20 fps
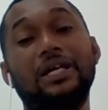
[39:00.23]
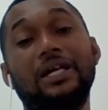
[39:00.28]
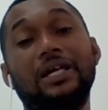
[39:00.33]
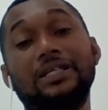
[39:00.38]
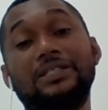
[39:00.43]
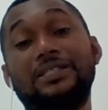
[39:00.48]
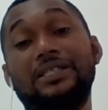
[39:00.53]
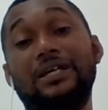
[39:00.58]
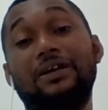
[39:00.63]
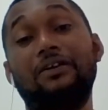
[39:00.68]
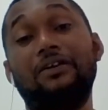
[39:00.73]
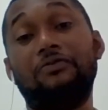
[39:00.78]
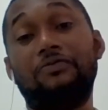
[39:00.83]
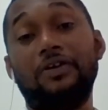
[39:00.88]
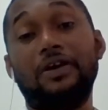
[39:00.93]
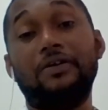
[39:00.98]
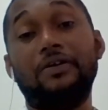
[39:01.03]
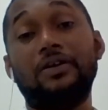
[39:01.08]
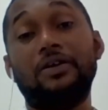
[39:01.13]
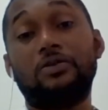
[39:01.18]
it's a
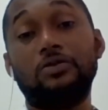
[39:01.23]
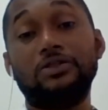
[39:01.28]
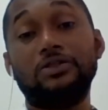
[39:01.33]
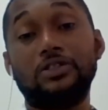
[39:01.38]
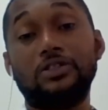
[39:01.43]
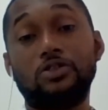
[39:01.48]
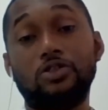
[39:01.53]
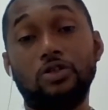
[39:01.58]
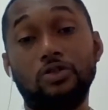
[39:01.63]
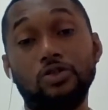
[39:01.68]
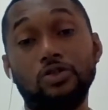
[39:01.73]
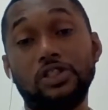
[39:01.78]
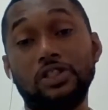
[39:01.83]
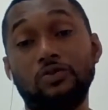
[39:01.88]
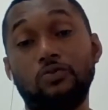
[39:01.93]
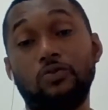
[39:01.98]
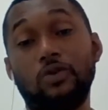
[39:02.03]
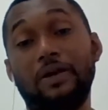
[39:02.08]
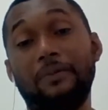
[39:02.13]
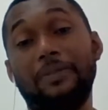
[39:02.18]
very good
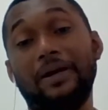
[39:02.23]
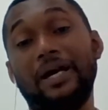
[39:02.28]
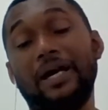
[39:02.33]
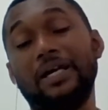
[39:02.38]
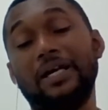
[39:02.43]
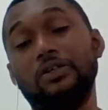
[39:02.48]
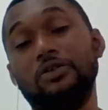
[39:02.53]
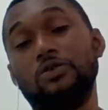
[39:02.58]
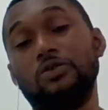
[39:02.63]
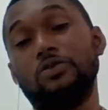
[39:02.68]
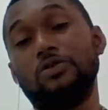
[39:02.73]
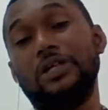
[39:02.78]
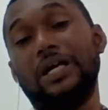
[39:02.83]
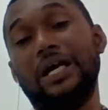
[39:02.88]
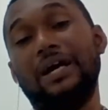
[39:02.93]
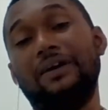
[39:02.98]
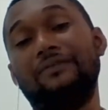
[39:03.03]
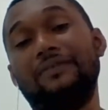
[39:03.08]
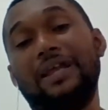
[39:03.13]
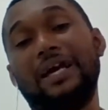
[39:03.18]
solution whereby you could
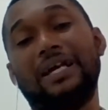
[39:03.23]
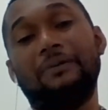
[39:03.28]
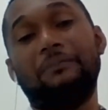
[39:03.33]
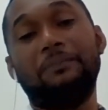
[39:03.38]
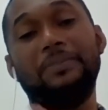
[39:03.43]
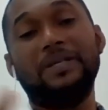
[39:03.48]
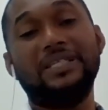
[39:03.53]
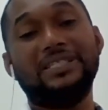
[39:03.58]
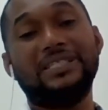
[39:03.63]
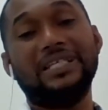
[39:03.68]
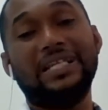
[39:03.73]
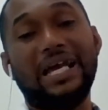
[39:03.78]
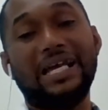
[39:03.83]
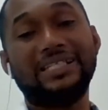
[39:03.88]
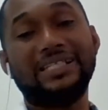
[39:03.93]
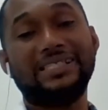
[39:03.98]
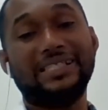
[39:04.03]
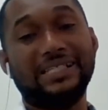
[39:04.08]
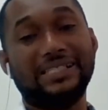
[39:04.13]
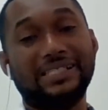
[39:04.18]
have like a
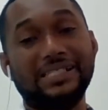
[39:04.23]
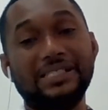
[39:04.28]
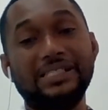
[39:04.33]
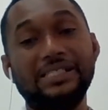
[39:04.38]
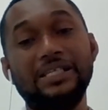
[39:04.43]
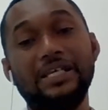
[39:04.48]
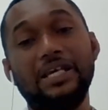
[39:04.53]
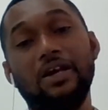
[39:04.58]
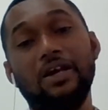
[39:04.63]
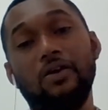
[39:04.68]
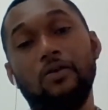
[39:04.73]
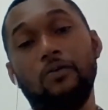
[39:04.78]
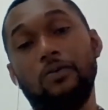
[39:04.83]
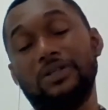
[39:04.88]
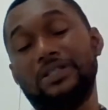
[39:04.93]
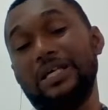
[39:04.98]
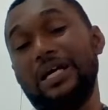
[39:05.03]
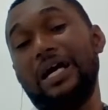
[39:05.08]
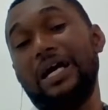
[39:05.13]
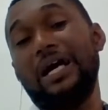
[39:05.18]
PC-like setting
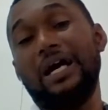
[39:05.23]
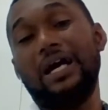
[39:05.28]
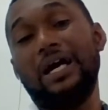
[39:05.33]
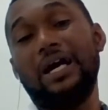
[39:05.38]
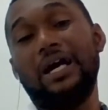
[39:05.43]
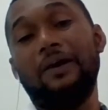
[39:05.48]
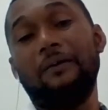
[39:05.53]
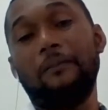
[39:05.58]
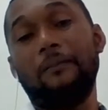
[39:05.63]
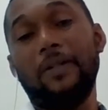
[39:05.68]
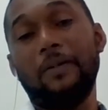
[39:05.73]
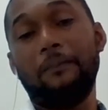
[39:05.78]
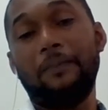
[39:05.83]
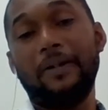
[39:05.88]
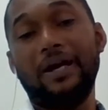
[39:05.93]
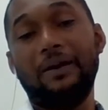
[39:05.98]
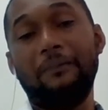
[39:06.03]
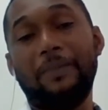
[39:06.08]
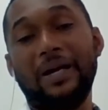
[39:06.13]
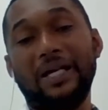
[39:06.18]
with
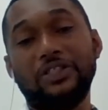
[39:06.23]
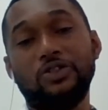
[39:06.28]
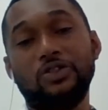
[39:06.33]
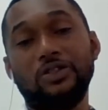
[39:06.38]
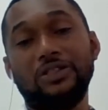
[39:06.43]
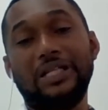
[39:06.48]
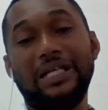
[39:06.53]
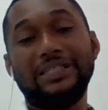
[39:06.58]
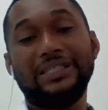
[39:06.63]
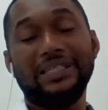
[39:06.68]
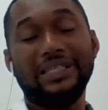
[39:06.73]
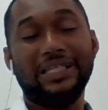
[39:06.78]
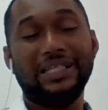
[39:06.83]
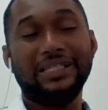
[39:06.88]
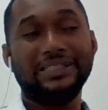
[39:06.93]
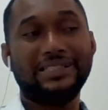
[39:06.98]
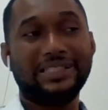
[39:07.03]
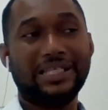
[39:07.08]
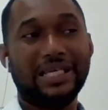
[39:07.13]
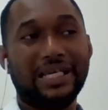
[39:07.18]
a battery that
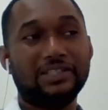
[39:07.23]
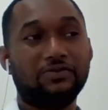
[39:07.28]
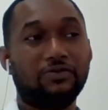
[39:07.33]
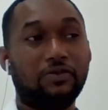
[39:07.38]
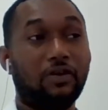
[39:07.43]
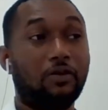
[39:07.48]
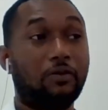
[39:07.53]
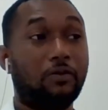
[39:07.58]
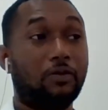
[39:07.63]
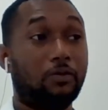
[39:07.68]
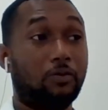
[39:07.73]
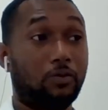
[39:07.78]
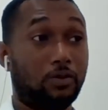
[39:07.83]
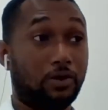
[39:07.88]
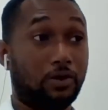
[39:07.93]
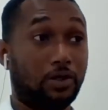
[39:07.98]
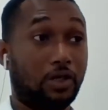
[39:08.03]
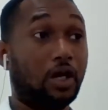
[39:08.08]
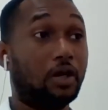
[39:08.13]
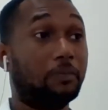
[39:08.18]
stays for a
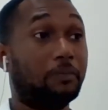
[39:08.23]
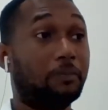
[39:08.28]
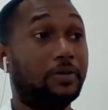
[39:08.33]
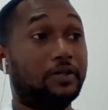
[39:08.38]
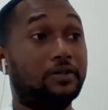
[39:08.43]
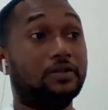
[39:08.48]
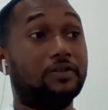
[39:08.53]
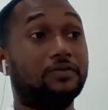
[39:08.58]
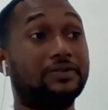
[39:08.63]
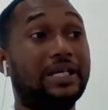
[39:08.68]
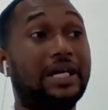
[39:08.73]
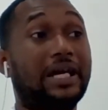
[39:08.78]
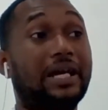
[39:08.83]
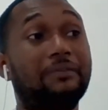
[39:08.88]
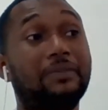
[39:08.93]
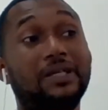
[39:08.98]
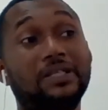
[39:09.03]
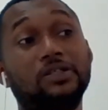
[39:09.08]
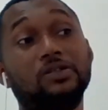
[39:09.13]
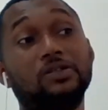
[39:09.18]
long period of
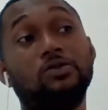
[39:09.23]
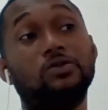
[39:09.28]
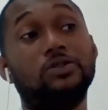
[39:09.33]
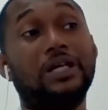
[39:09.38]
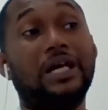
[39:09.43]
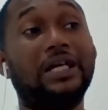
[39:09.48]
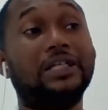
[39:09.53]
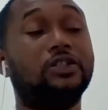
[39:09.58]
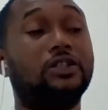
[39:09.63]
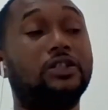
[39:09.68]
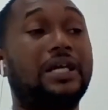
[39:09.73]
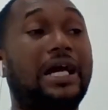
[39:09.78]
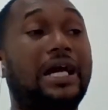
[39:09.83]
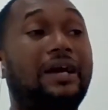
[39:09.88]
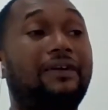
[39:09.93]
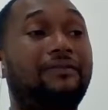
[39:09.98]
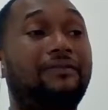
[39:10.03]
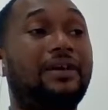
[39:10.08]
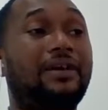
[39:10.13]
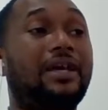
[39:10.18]
time, and you could actually
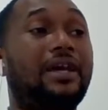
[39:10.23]
have,